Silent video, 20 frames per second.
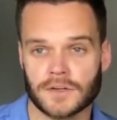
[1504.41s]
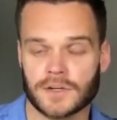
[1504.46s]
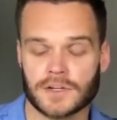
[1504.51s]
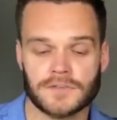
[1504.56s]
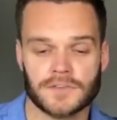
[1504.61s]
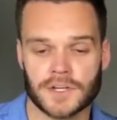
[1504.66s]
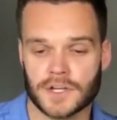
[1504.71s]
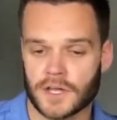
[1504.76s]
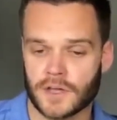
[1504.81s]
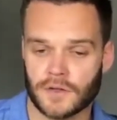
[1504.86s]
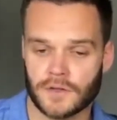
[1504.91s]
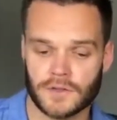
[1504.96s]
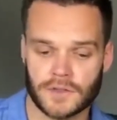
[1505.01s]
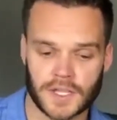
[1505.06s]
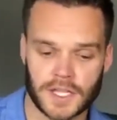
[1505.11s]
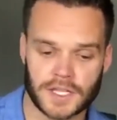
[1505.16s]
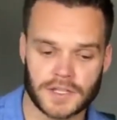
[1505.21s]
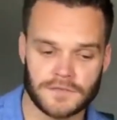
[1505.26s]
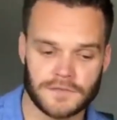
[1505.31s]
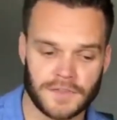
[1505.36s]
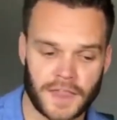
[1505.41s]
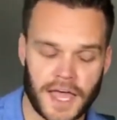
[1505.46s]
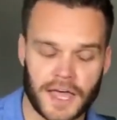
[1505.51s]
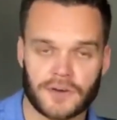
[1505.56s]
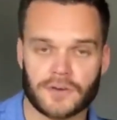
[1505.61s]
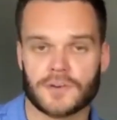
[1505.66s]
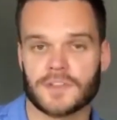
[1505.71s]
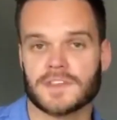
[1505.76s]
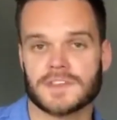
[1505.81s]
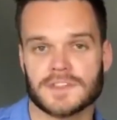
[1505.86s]
don't even know that
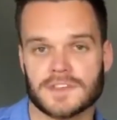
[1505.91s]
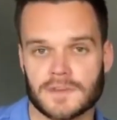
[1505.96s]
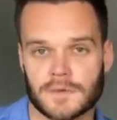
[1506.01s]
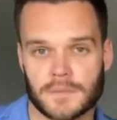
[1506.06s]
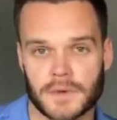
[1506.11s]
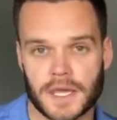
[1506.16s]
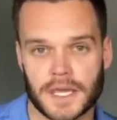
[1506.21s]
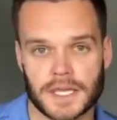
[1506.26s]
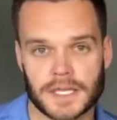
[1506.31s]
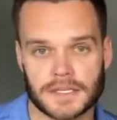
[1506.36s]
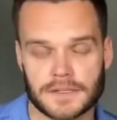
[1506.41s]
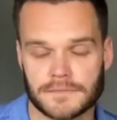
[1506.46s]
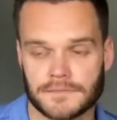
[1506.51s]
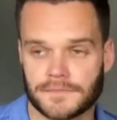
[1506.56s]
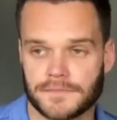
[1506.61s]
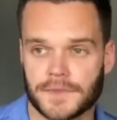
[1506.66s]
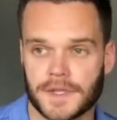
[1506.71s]
flat Earth is a debate.